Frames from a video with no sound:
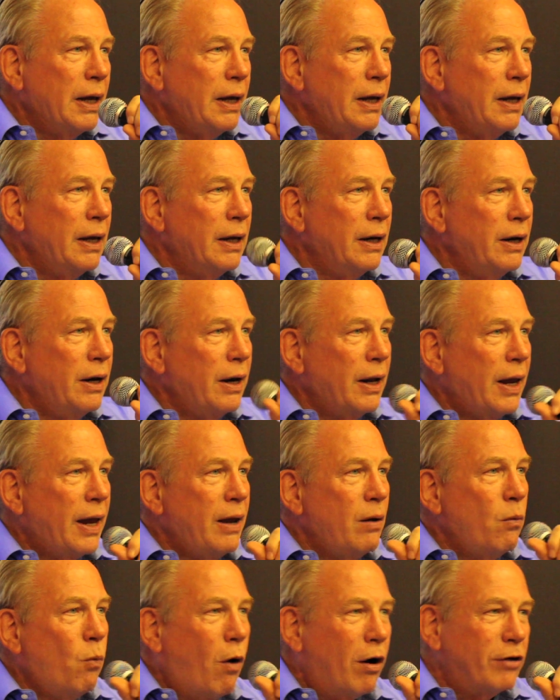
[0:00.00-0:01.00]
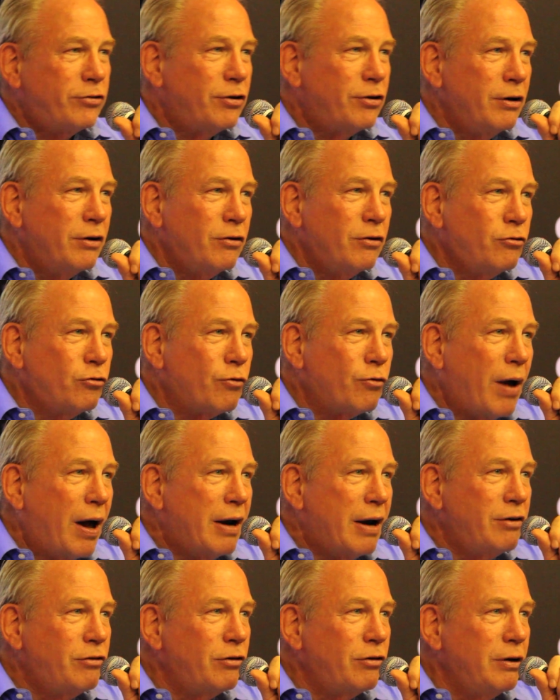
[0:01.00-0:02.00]
in a Washington
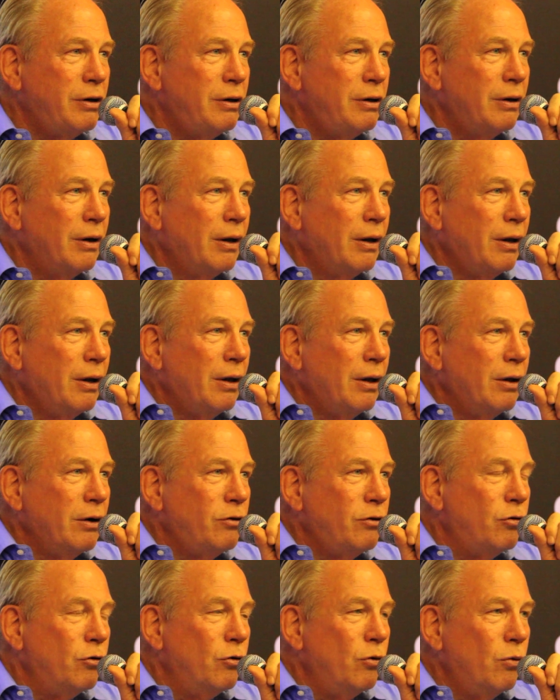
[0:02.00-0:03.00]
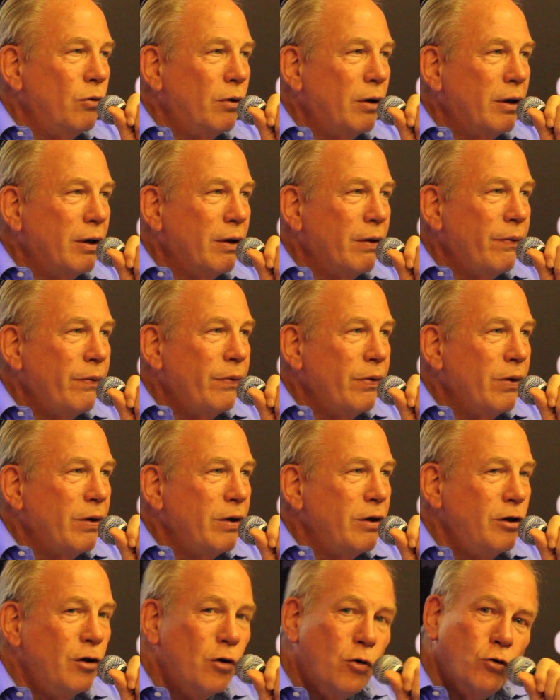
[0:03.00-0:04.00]
strategy to
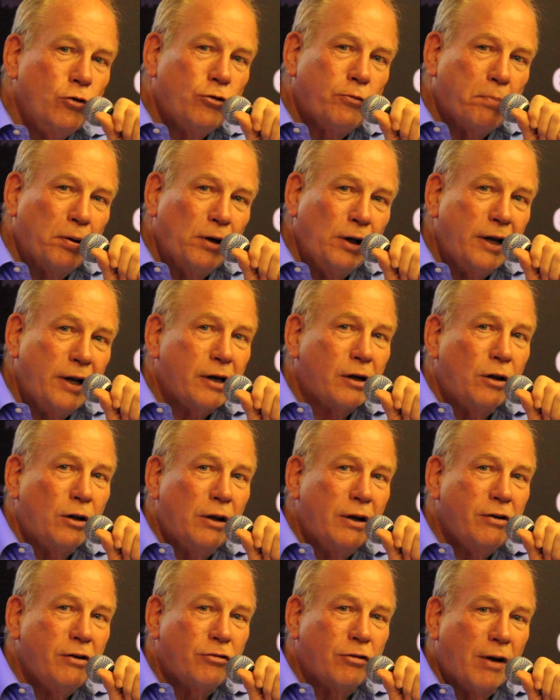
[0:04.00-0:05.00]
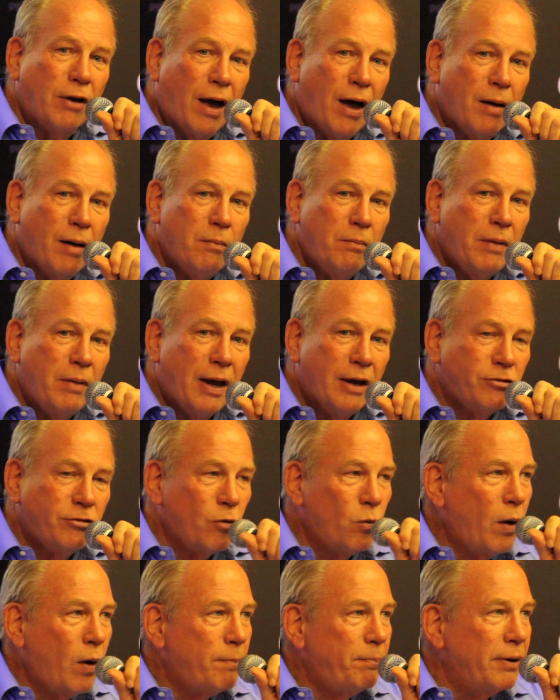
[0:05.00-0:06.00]
use political Islam as
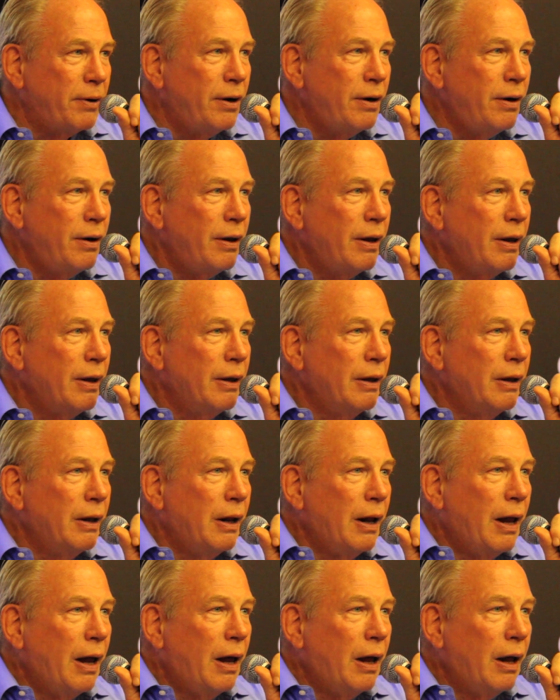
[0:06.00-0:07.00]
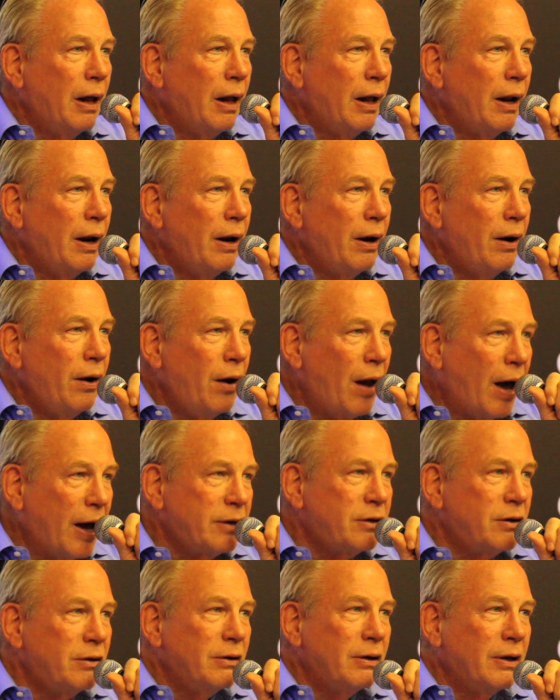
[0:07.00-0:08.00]
a weapon,
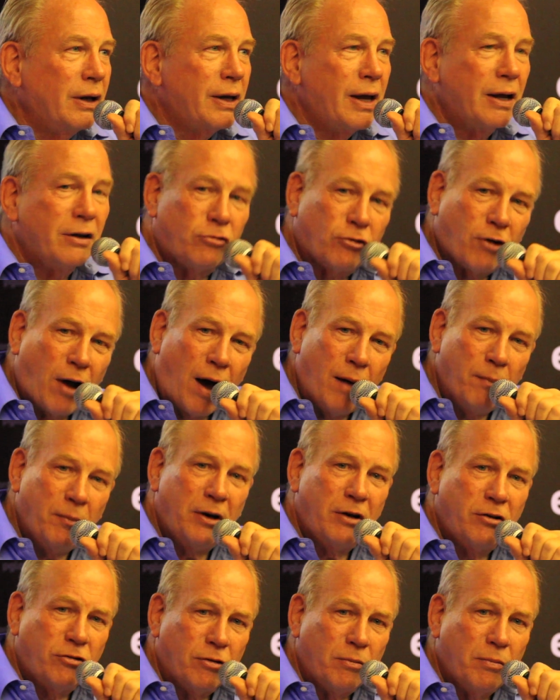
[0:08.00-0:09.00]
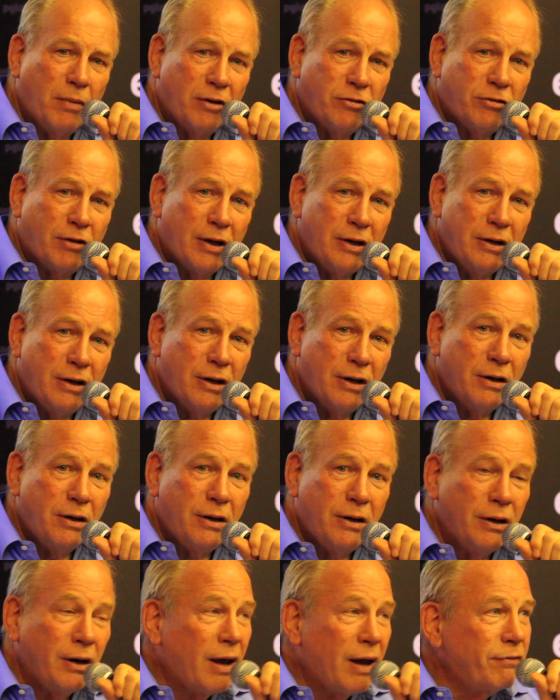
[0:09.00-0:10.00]
not against communism as they
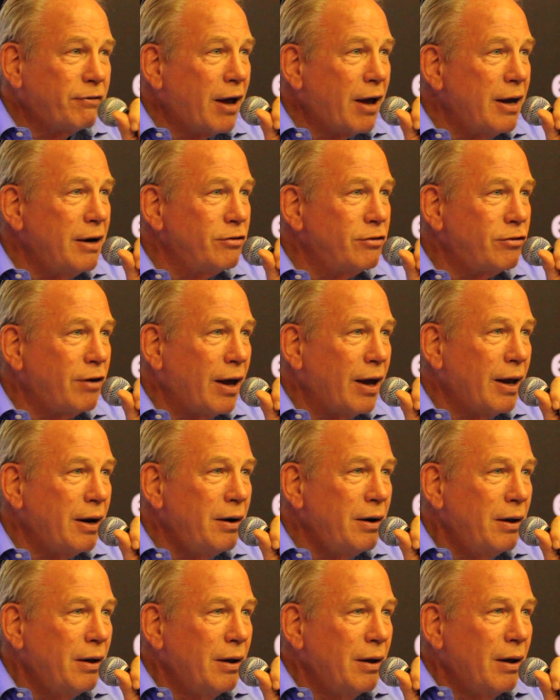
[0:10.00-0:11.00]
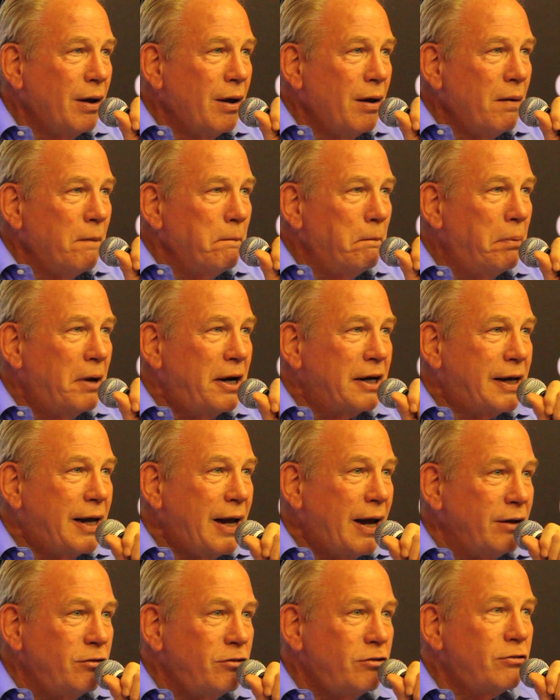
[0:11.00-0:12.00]
did in Afghanistan, but
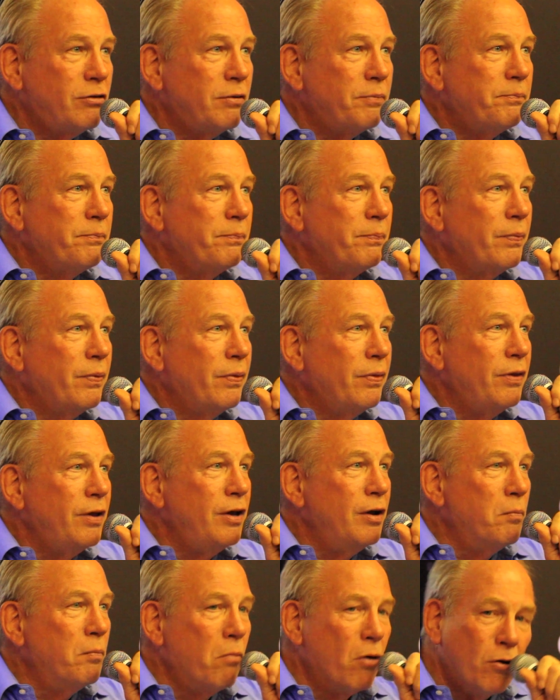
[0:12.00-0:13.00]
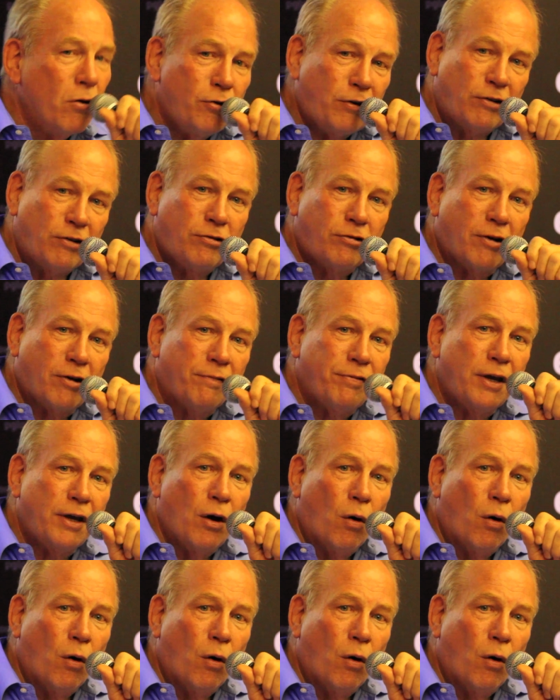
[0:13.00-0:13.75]
against the emergence of the